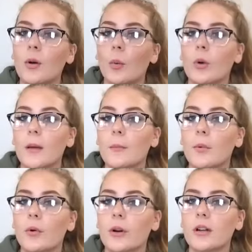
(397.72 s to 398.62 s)
When I'm
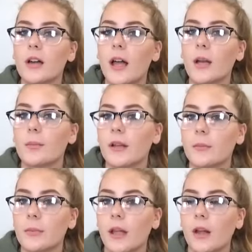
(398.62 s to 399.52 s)
bored, I play
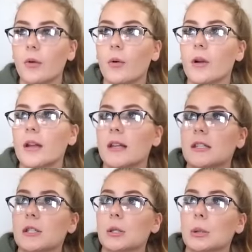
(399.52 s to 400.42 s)
the piano and I
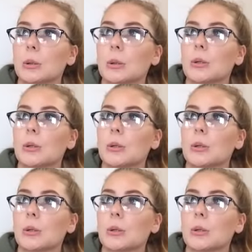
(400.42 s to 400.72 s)
sing.